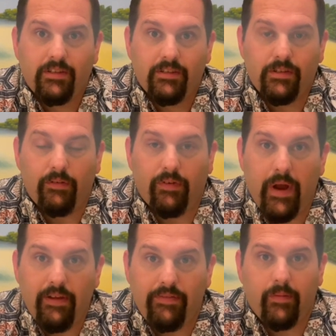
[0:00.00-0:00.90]
So from
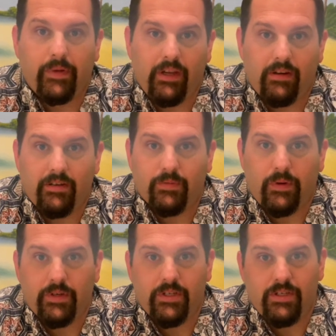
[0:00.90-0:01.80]
my family to yours, we
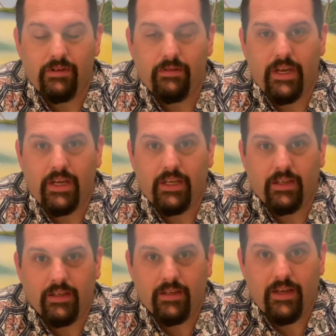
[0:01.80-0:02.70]
wish you
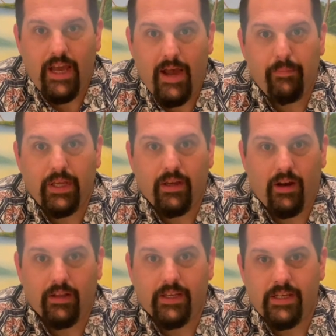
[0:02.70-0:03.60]
a happy
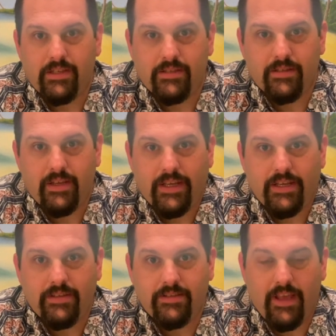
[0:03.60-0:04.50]
holidays and
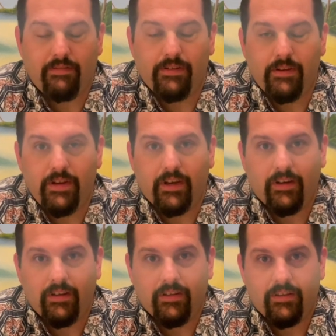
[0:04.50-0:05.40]
a safe new
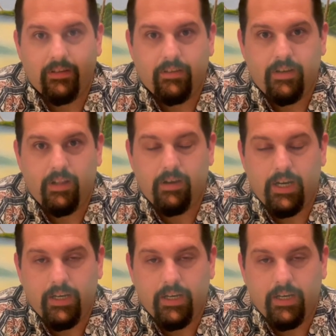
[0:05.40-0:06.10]
year. Aloha.